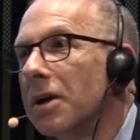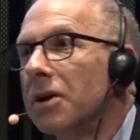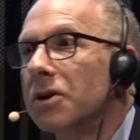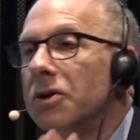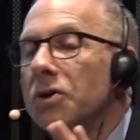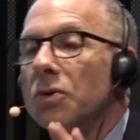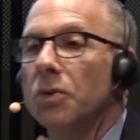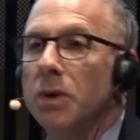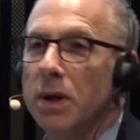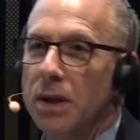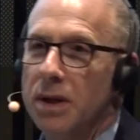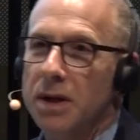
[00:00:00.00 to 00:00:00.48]

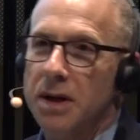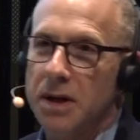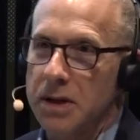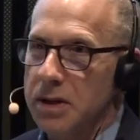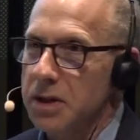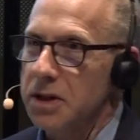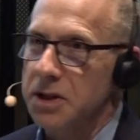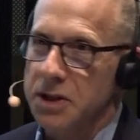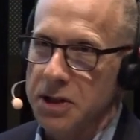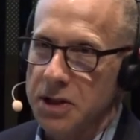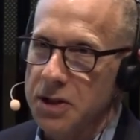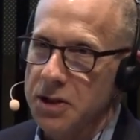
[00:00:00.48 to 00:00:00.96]
do we think
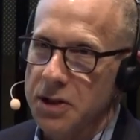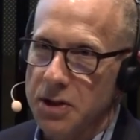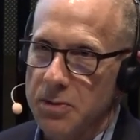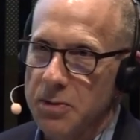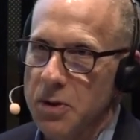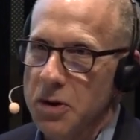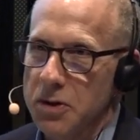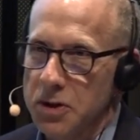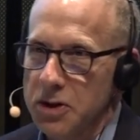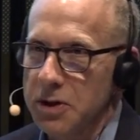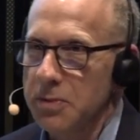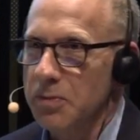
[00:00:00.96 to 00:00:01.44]
this is the
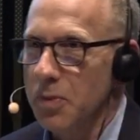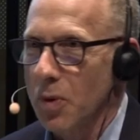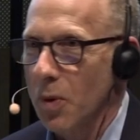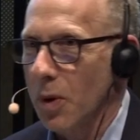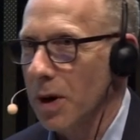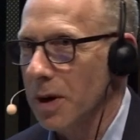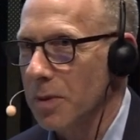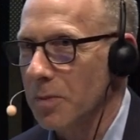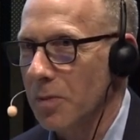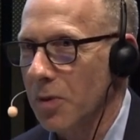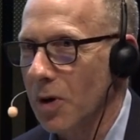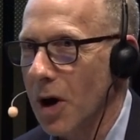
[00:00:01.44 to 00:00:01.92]
most
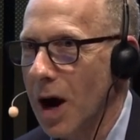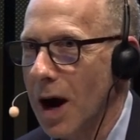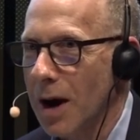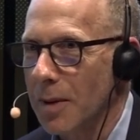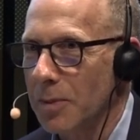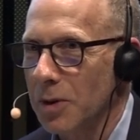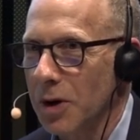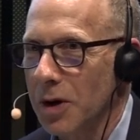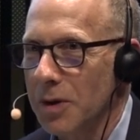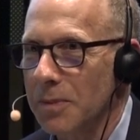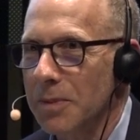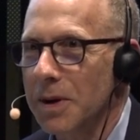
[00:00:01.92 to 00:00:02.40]
important
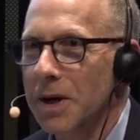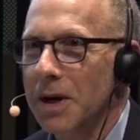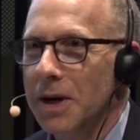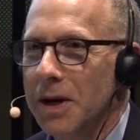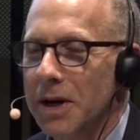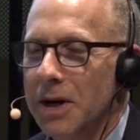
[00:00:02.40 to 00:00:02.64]
problem?